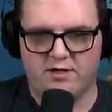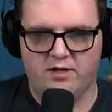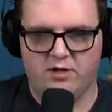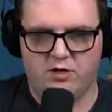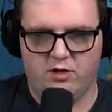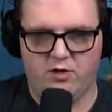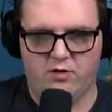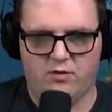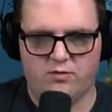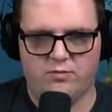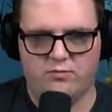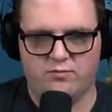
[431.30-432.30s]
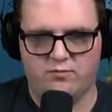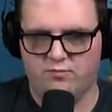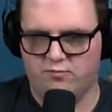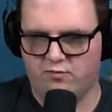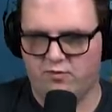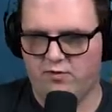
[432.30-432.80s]
Oh, what?
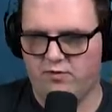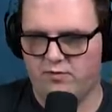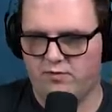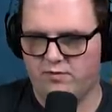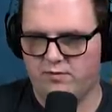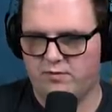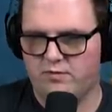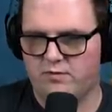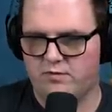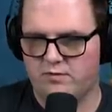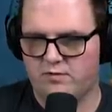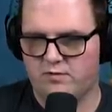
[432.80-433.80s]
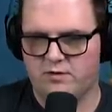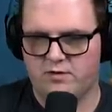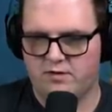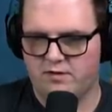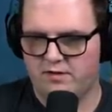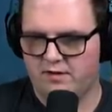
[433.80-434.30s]
Bro.
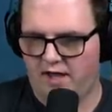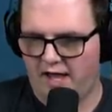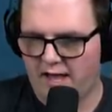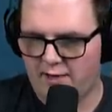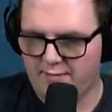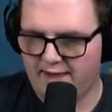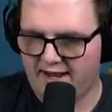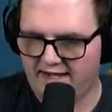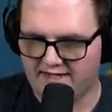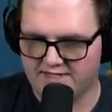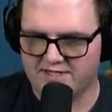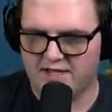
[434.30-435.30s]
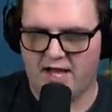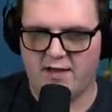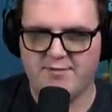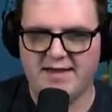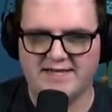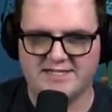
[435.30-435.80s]
That's I like made I
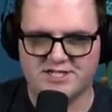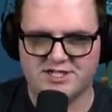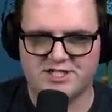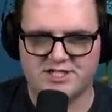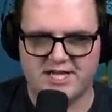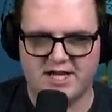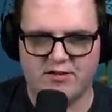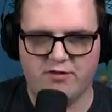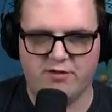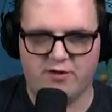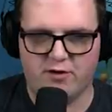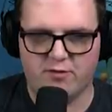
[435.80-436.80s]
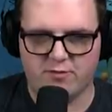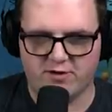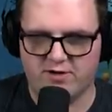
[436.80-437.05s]
made stealth armor.